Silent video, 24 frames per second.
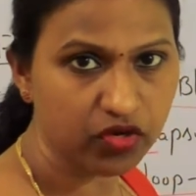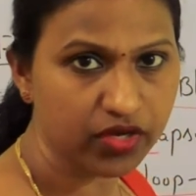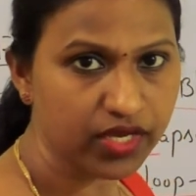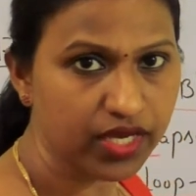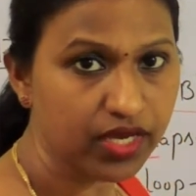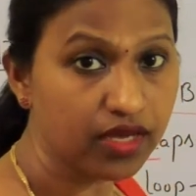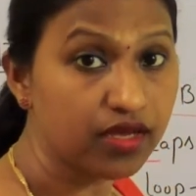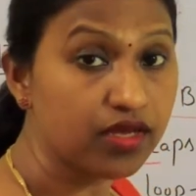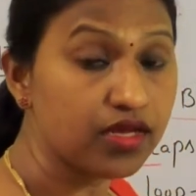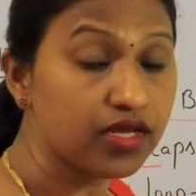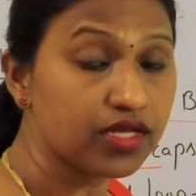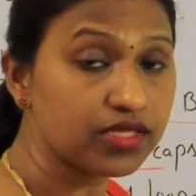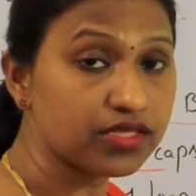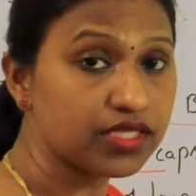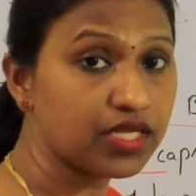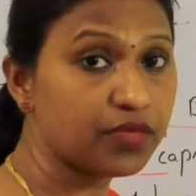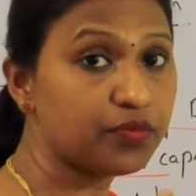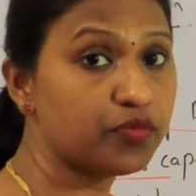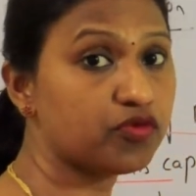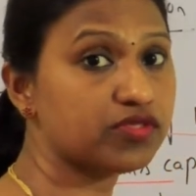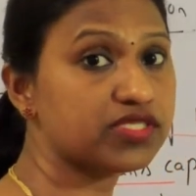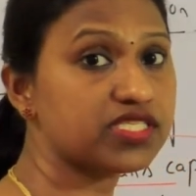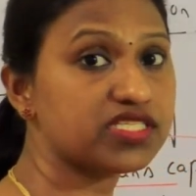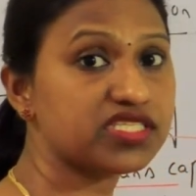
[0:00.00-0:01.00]
Okay,
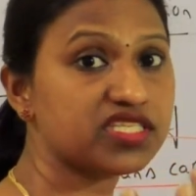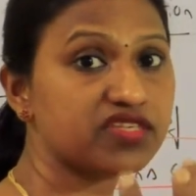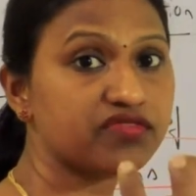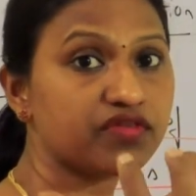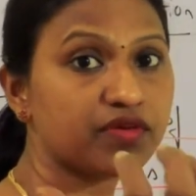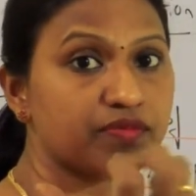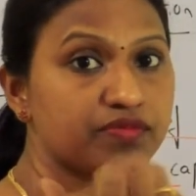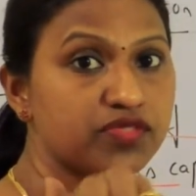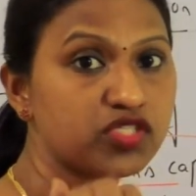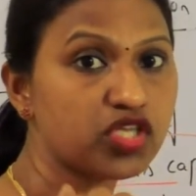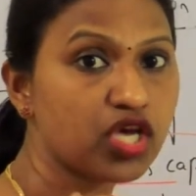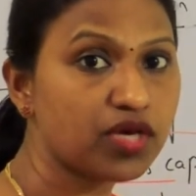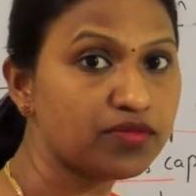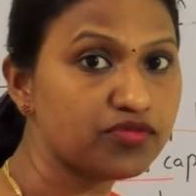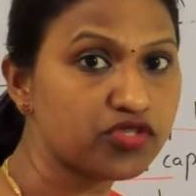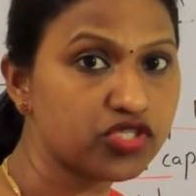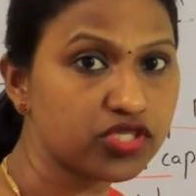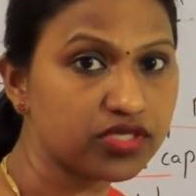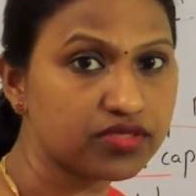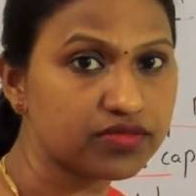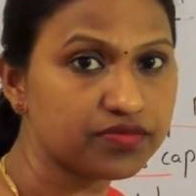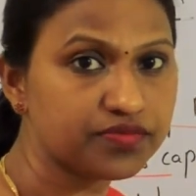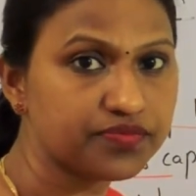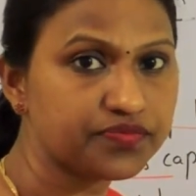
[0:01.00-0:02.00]
that process of
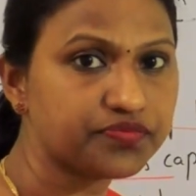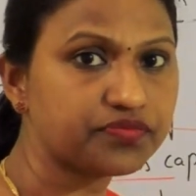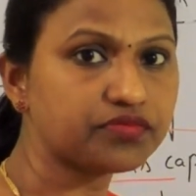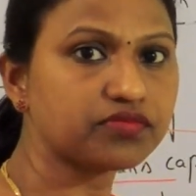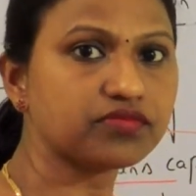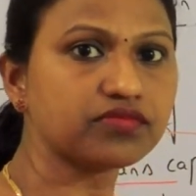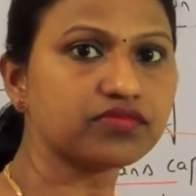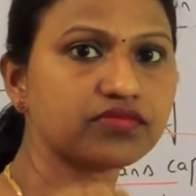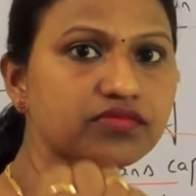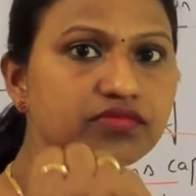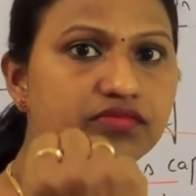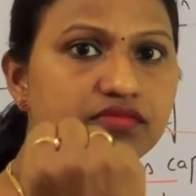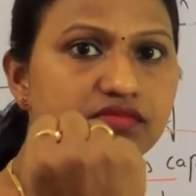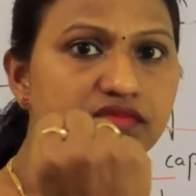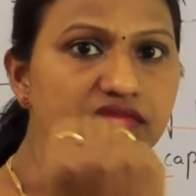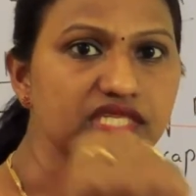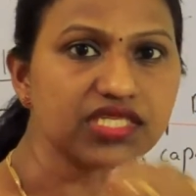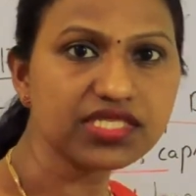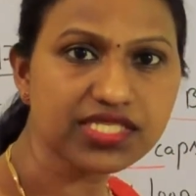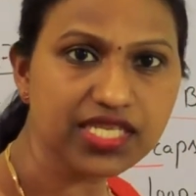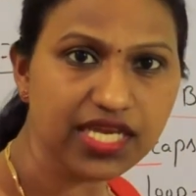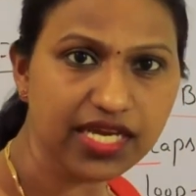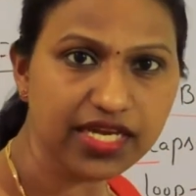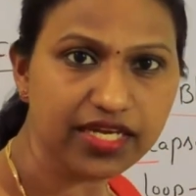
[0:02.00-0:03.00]
absorption,
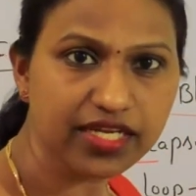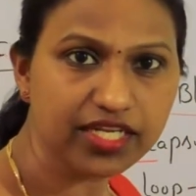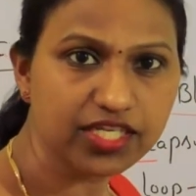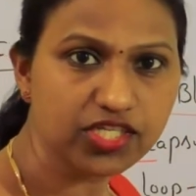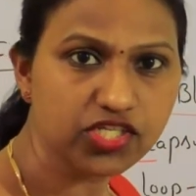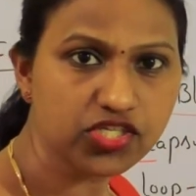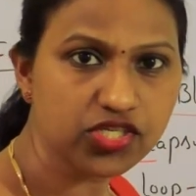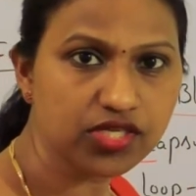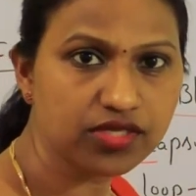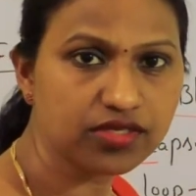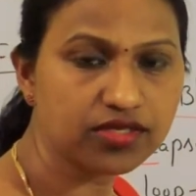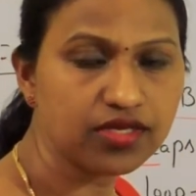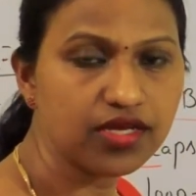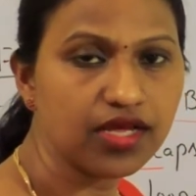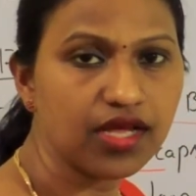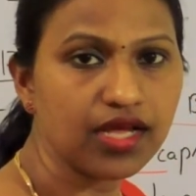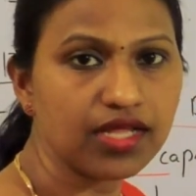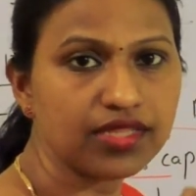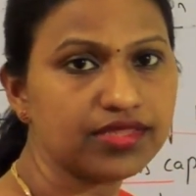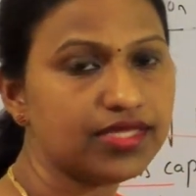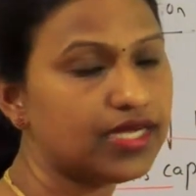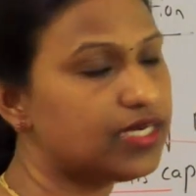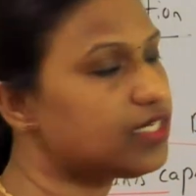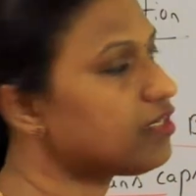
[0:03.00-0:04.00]
secretion,
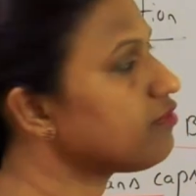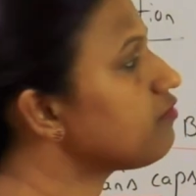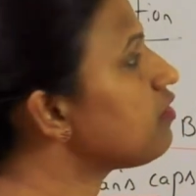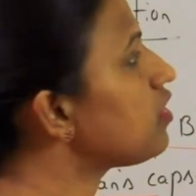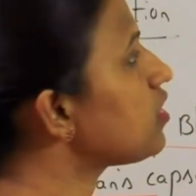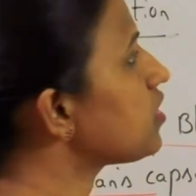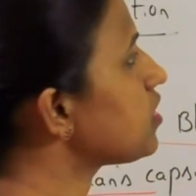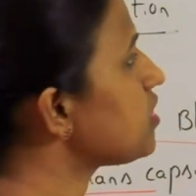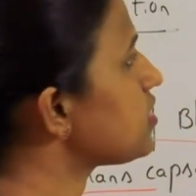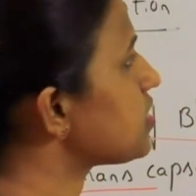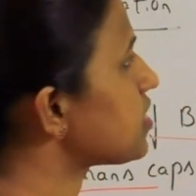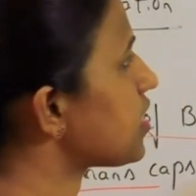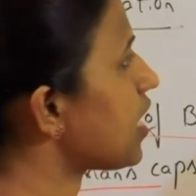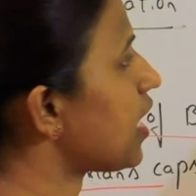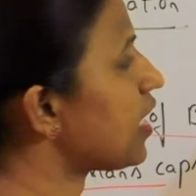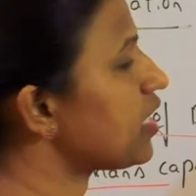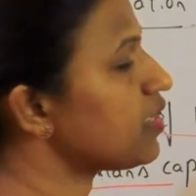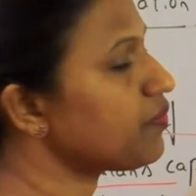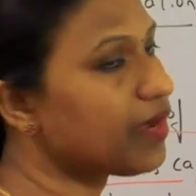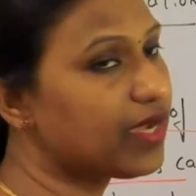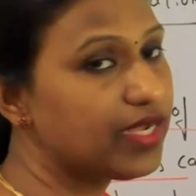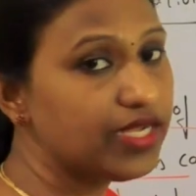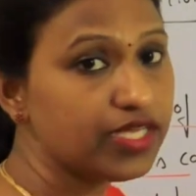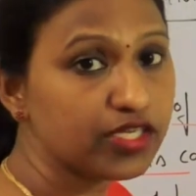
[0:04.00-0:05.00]
that work is
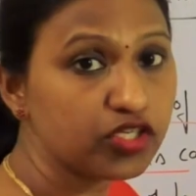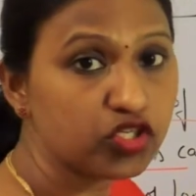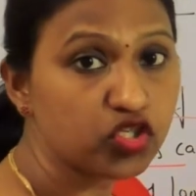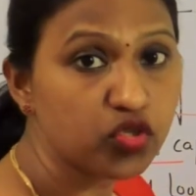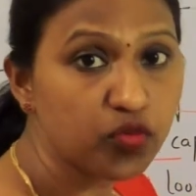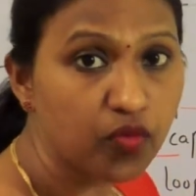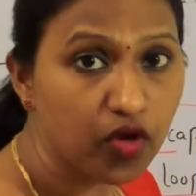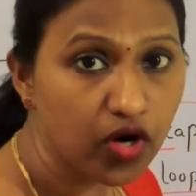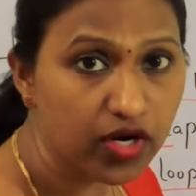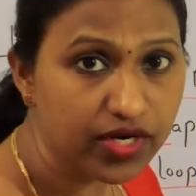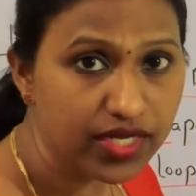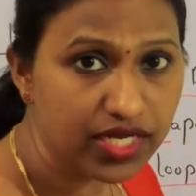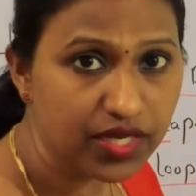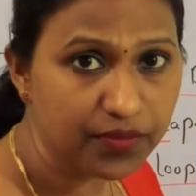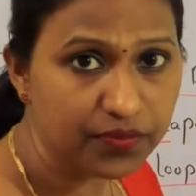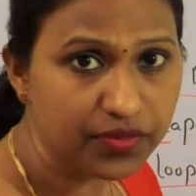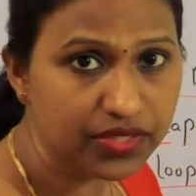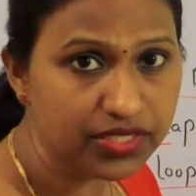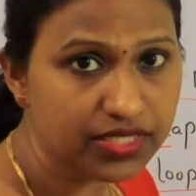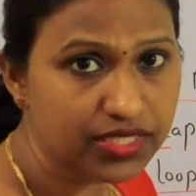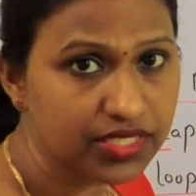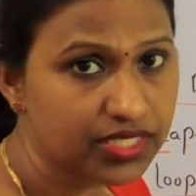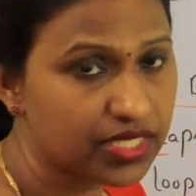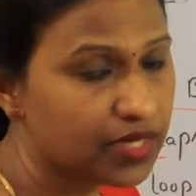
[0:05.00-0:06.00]
carried by cuboidal
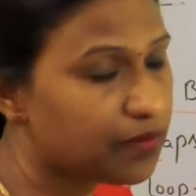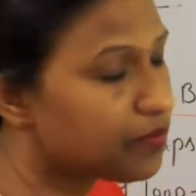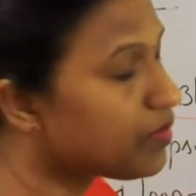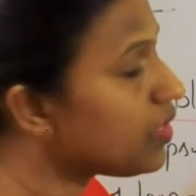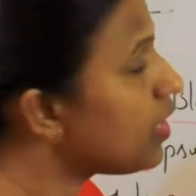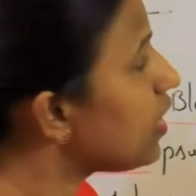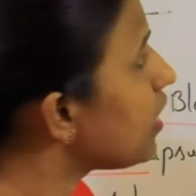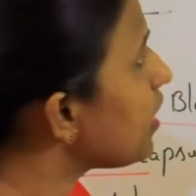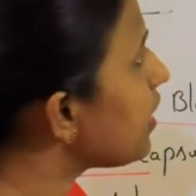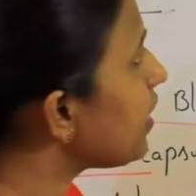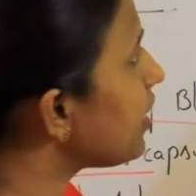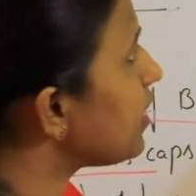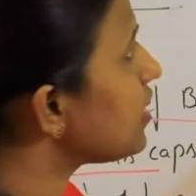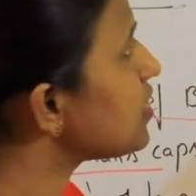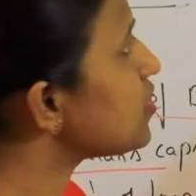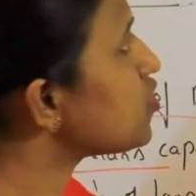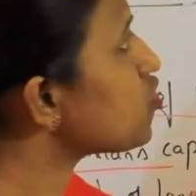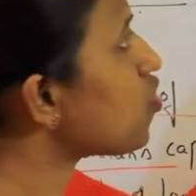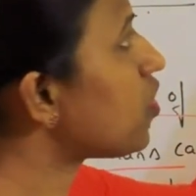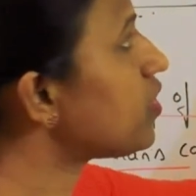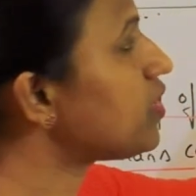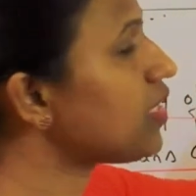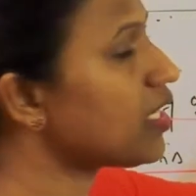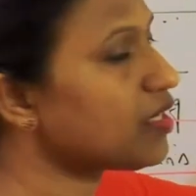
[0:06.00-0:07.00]
epithelium. It is
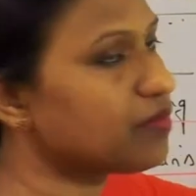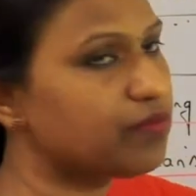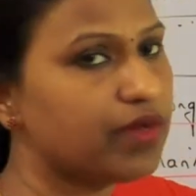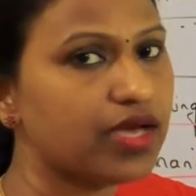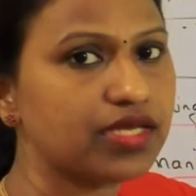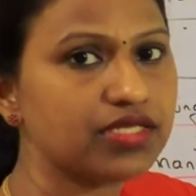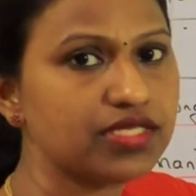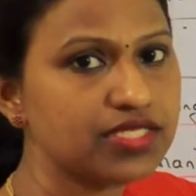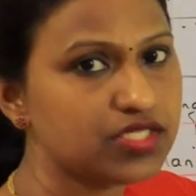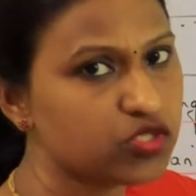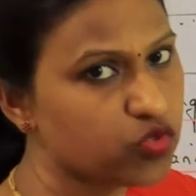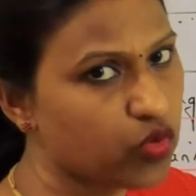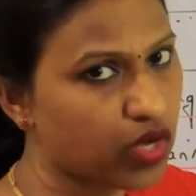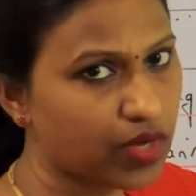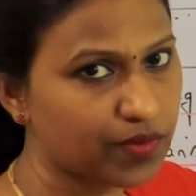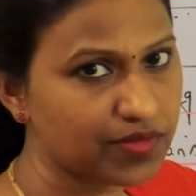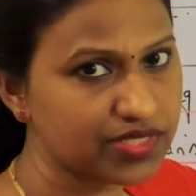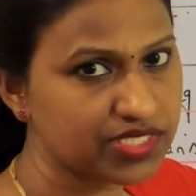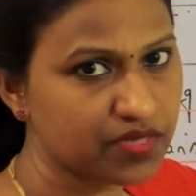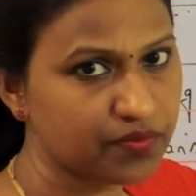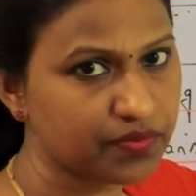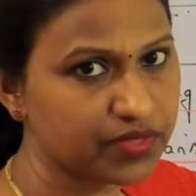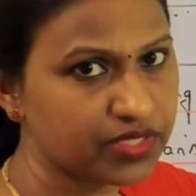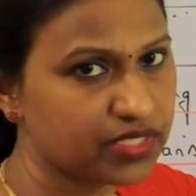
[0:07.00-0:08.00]
not done by the
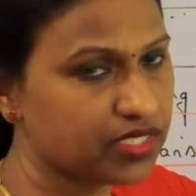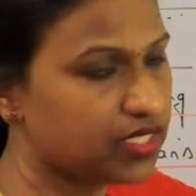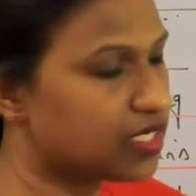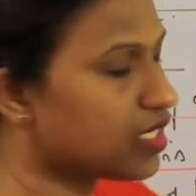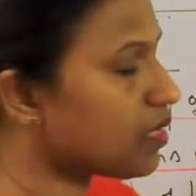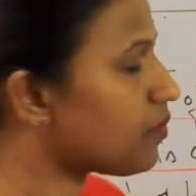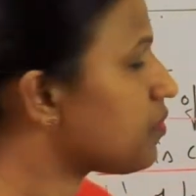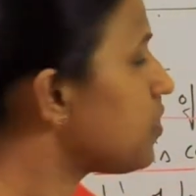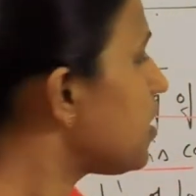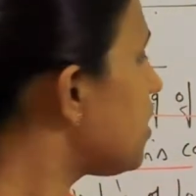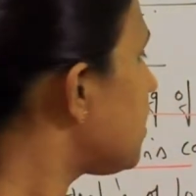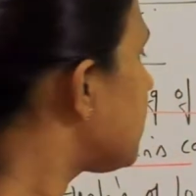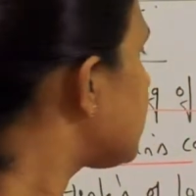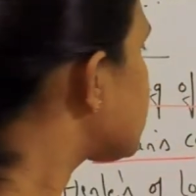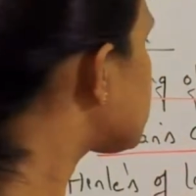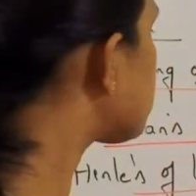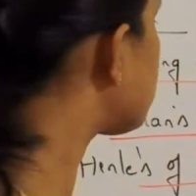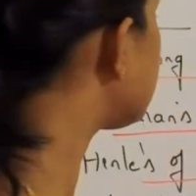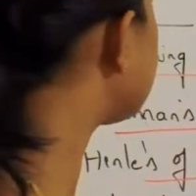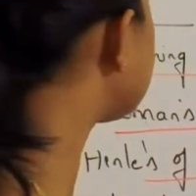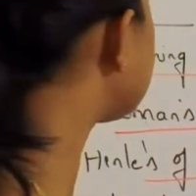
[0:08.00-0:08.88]
squamous epithelium. So